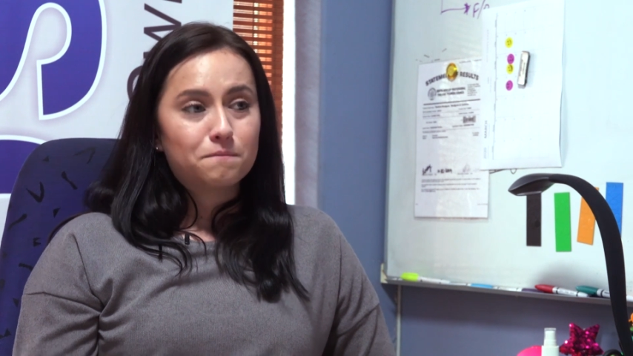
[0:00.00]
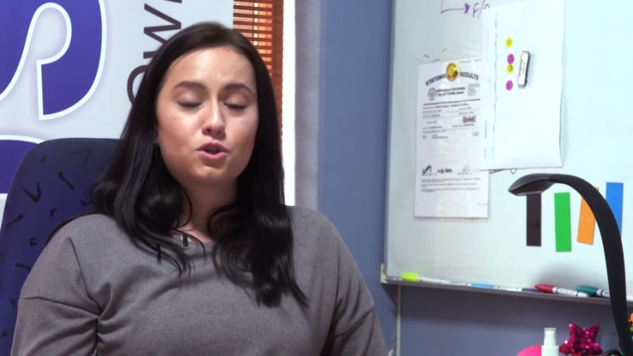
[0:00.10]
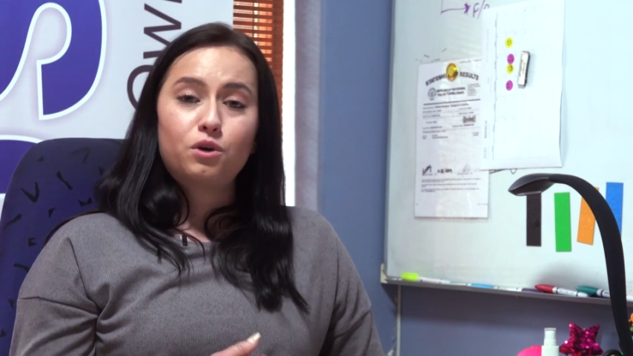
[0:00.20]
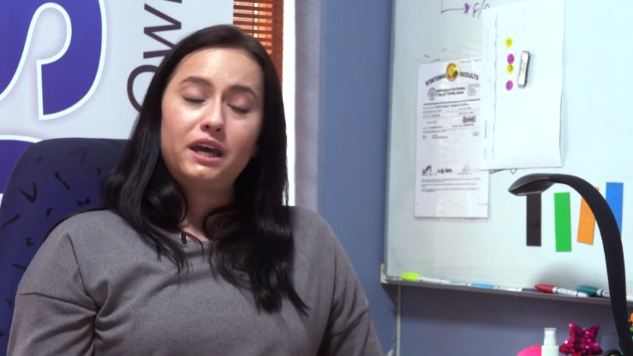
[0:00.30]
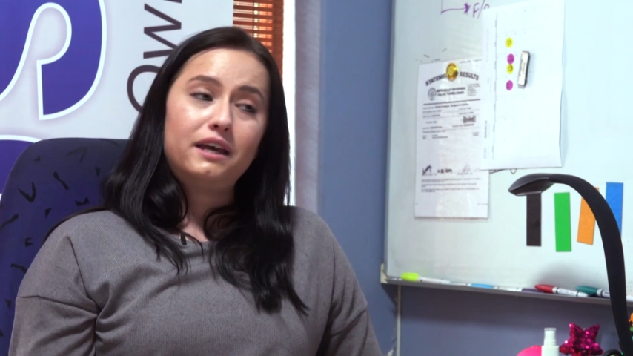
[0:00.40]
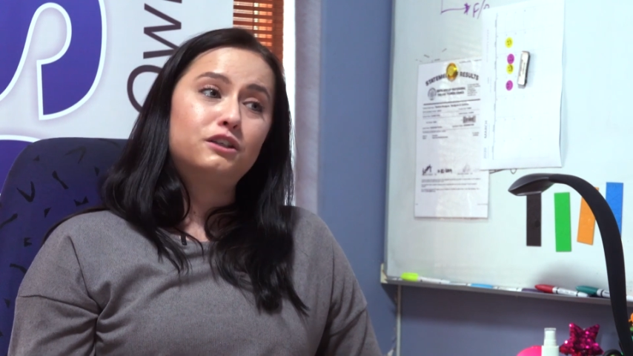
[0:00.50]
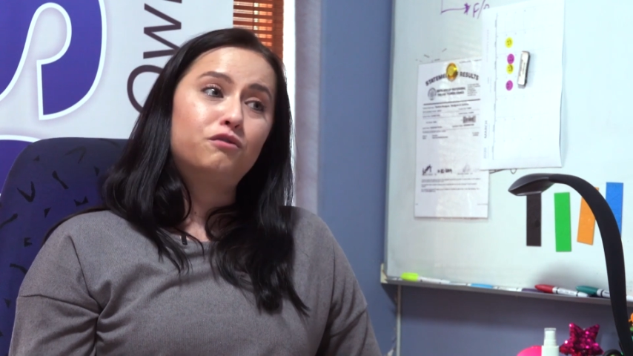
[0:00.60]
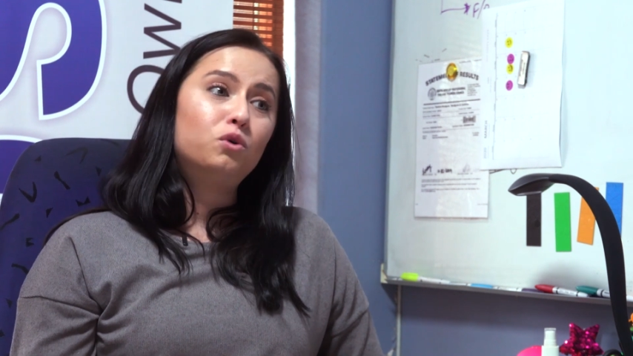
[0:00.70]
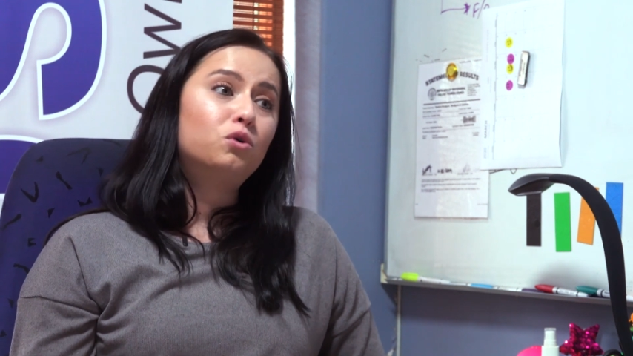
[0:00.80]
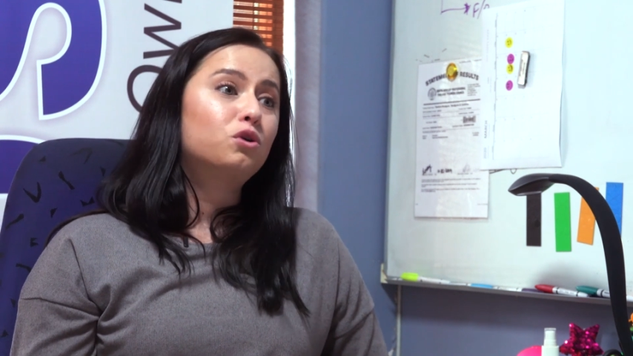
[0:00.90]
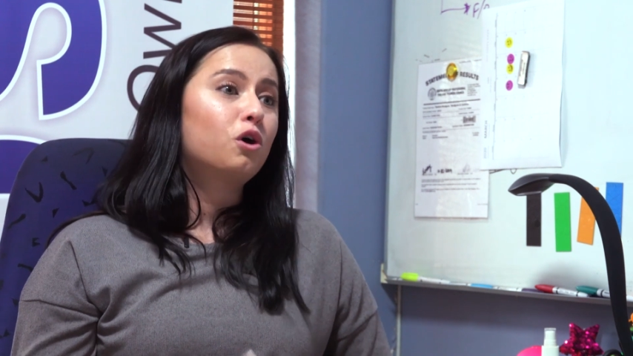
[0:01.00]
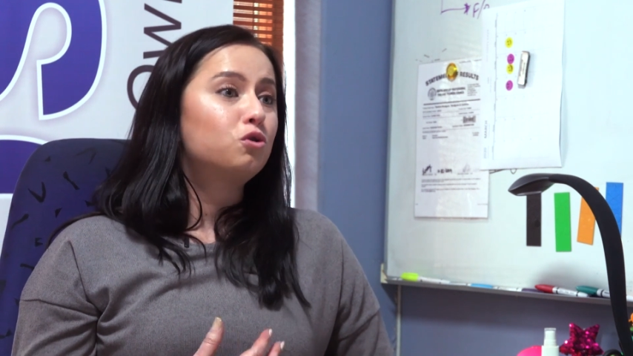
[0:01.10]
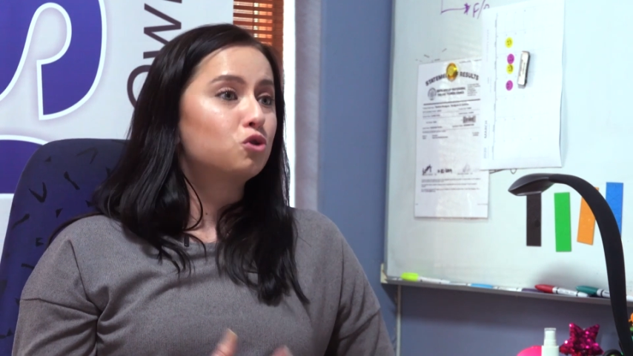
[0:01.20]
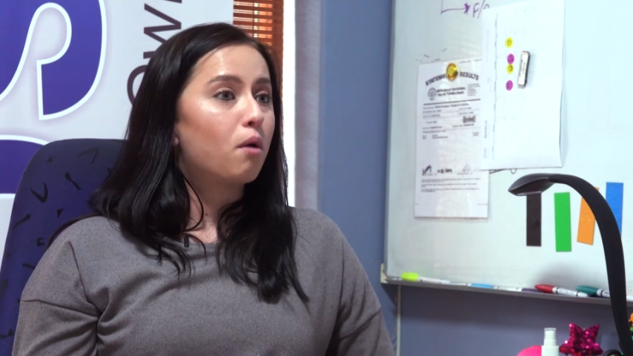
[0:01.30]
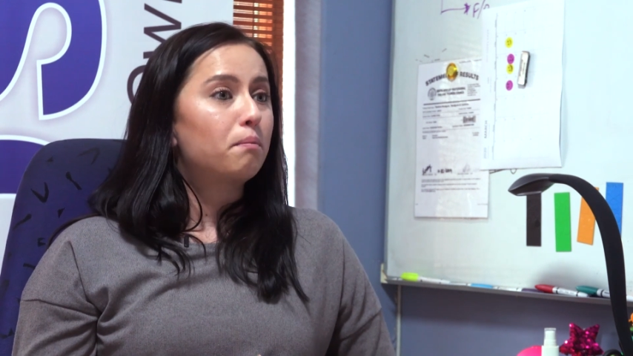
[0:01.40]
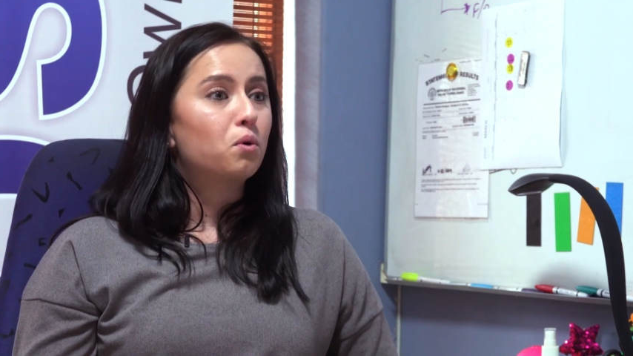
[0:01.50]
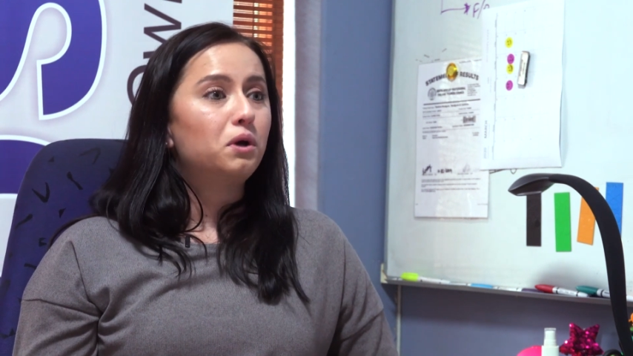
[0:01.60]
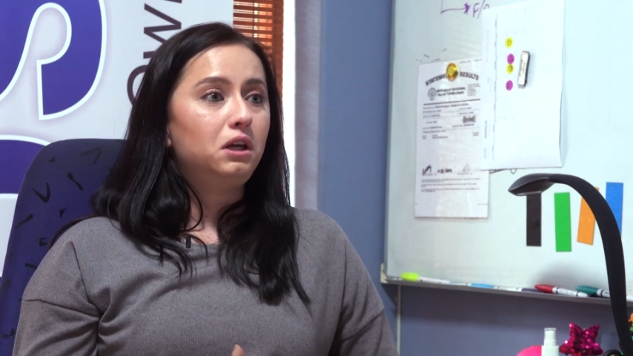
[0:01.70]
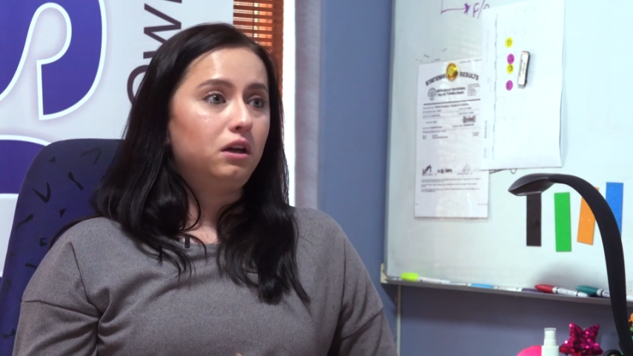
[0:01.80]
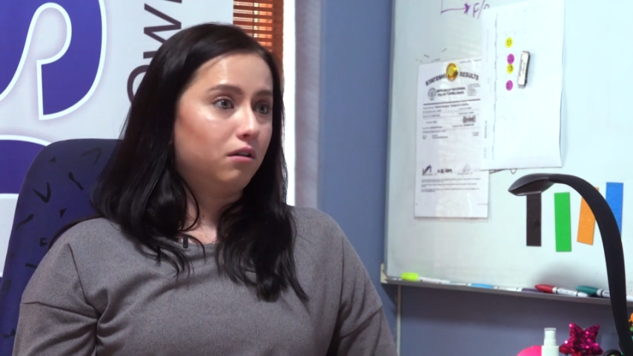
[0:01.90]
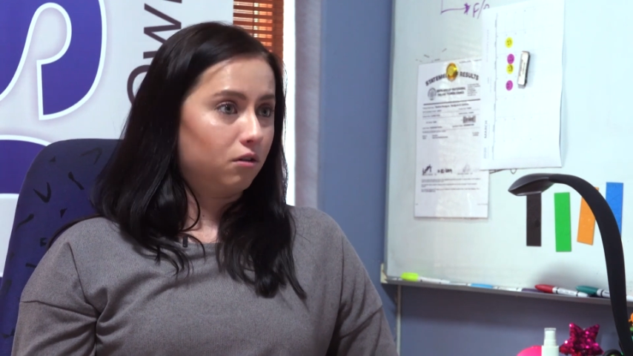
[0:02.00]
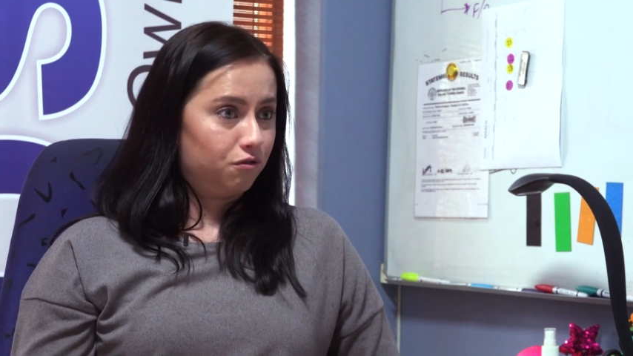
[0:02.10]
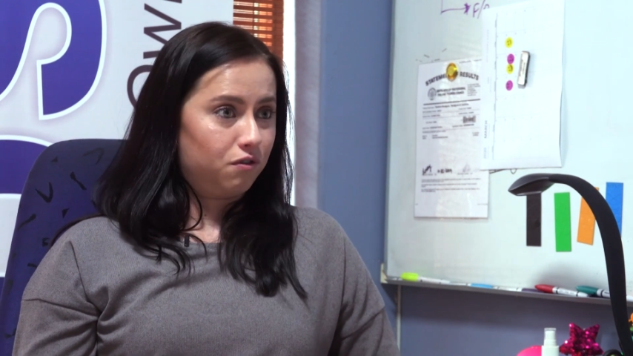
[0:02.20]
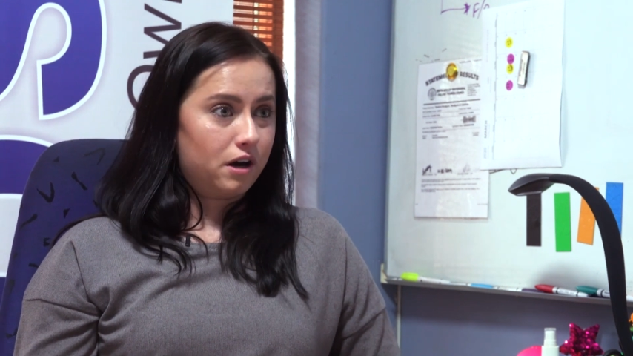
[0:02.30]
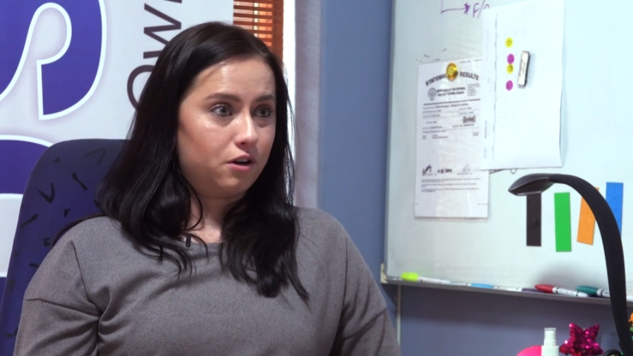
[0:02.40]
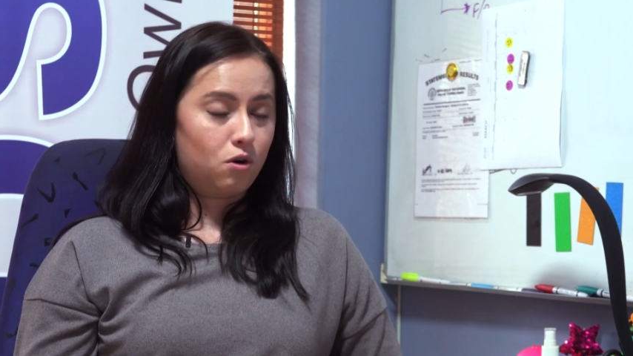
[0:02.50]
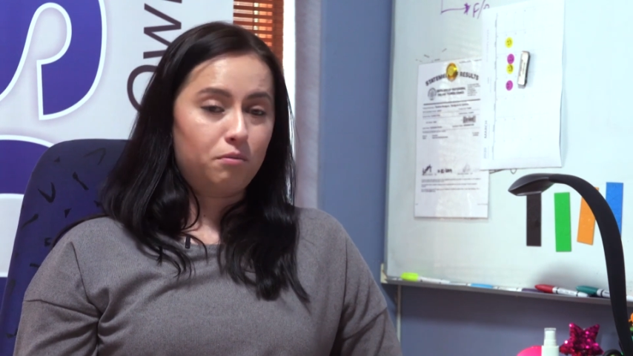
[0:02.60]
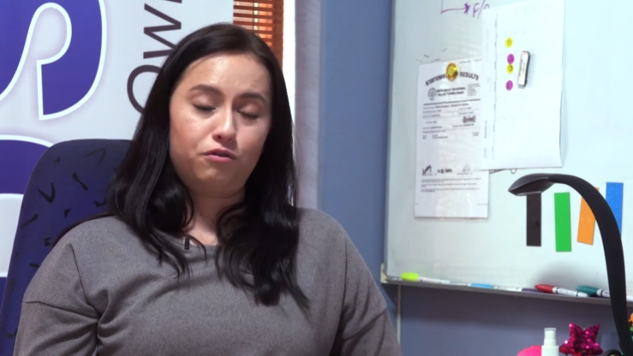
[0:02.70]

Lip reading: So yes, if you could go drop your illegal firearm,